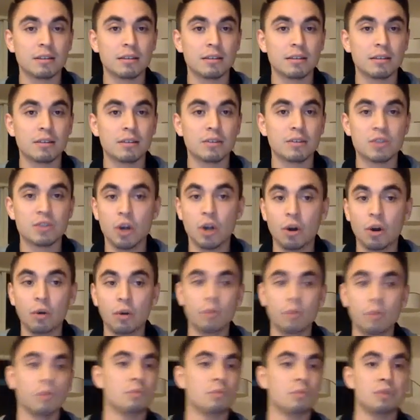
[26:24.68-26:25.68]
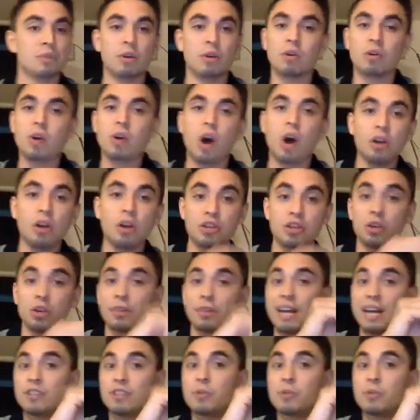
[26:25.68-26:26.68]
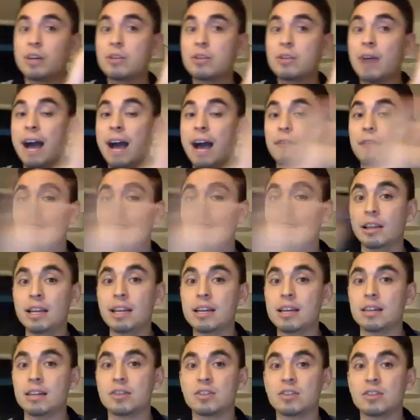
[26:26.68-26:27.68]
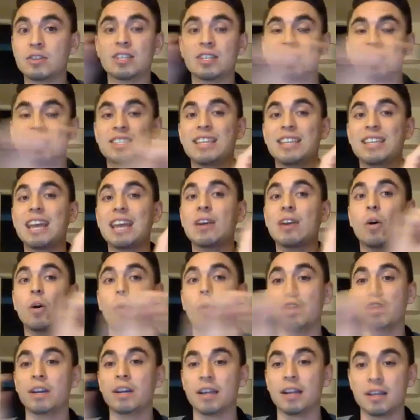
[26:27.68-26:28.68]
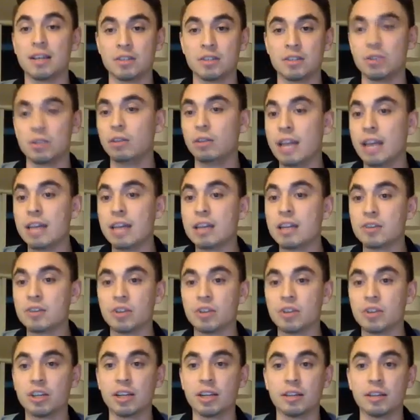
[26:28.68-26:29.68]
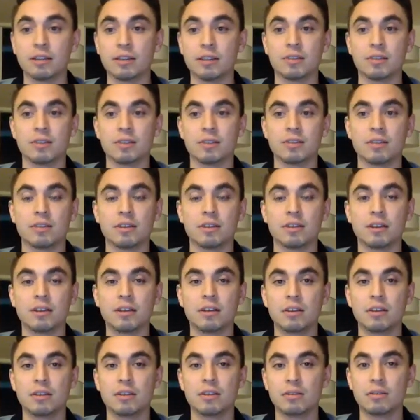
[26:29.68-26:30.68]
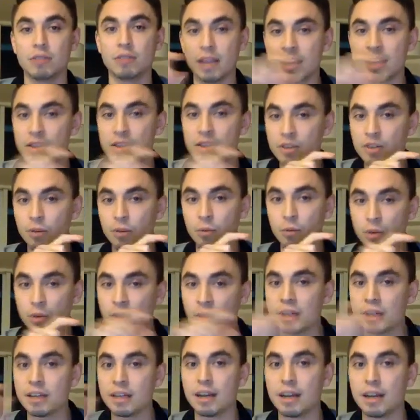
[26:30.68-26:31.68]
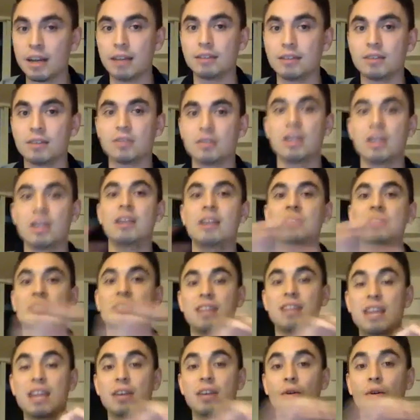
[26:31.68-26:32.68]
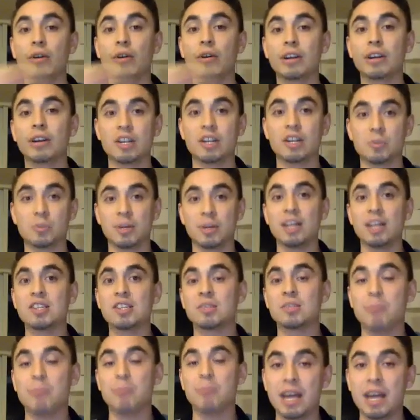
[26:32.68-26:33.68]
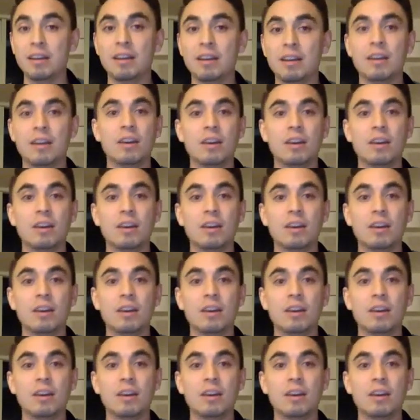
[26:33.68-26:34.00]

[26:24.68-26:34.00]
So you'll call you. That's why you have a list to stay organized. You ladies are good at this. You ladies are really good at this, staying organized. But us men,